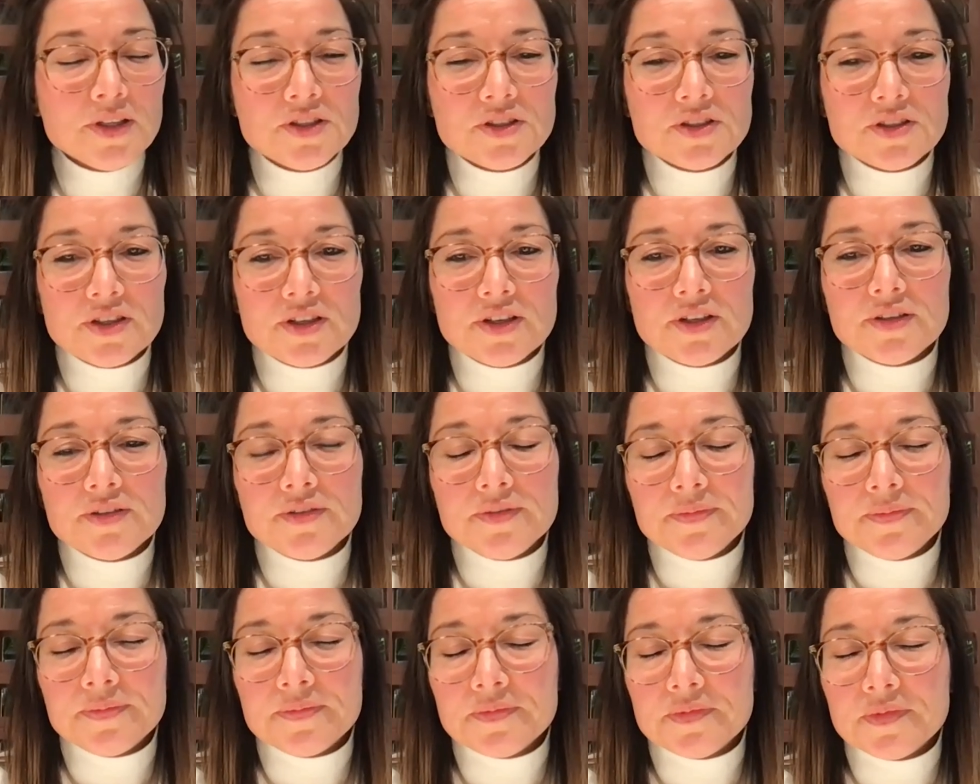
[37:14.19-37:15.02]
question.
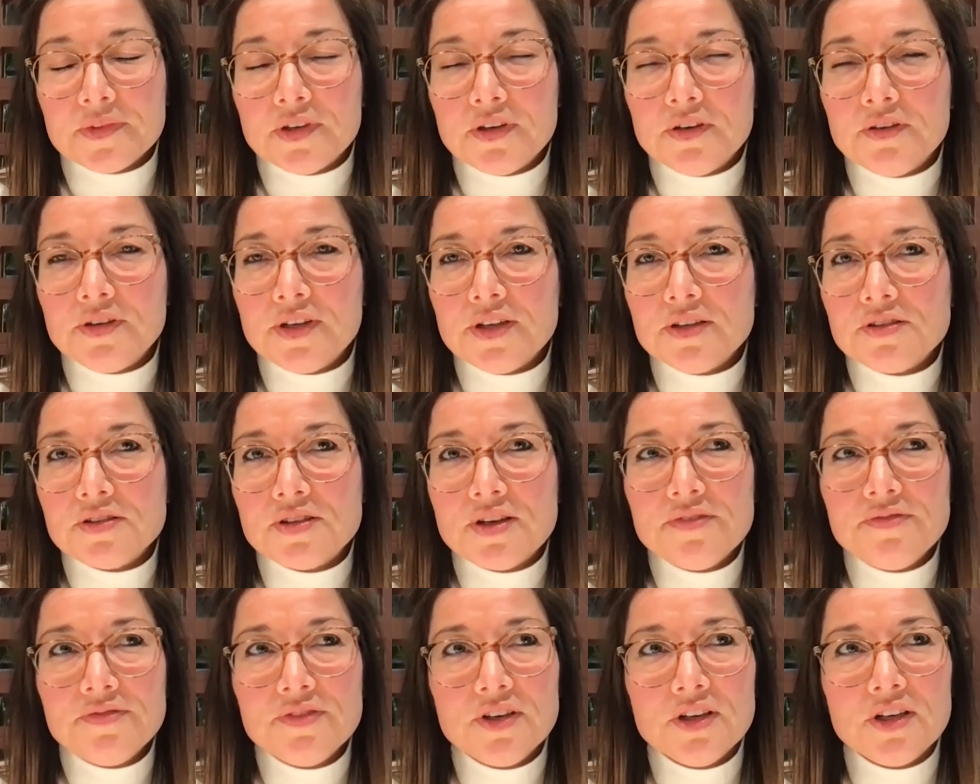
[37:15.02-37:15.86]
No, that's
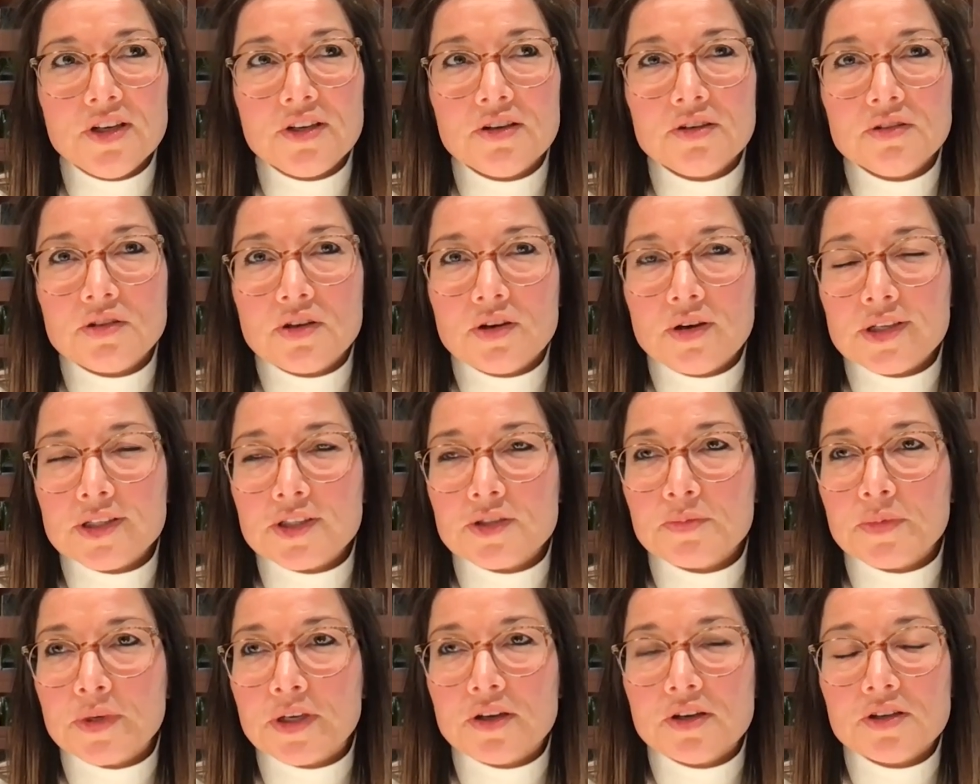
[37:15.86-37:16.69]
definitely a good
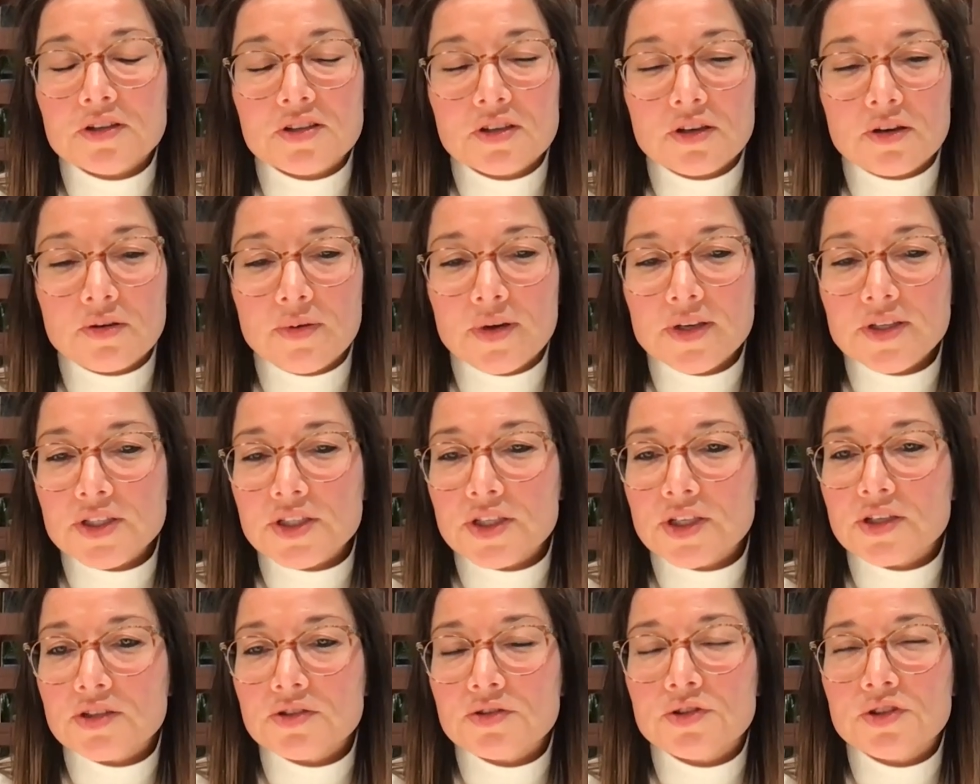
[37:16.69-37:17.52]
question, because the
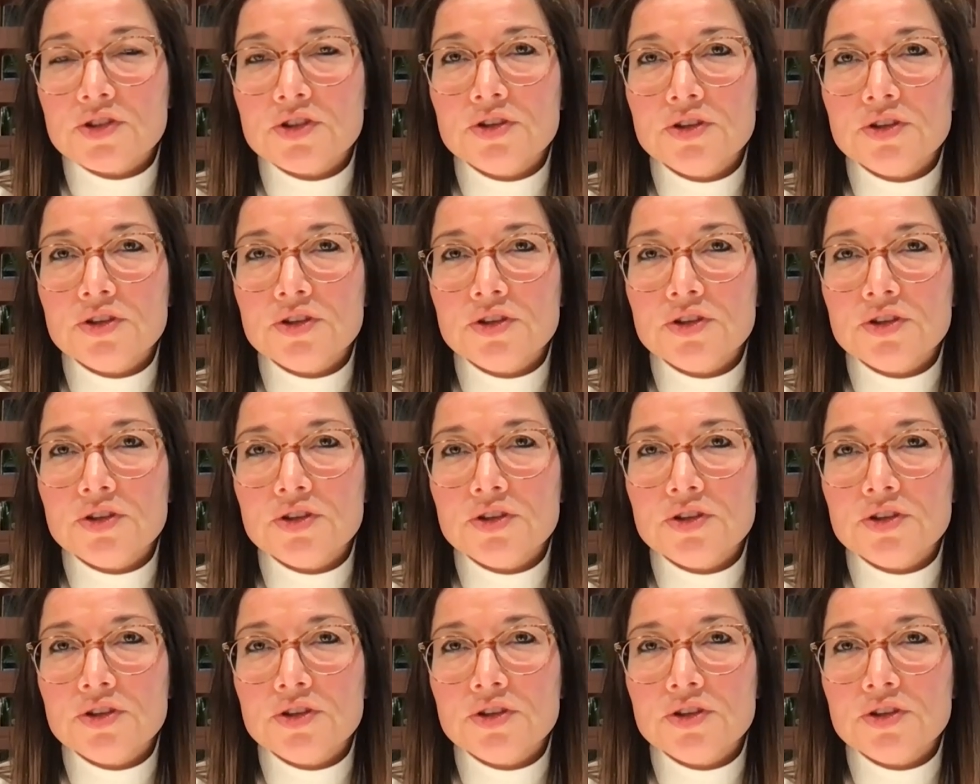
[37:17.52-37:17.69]
question is,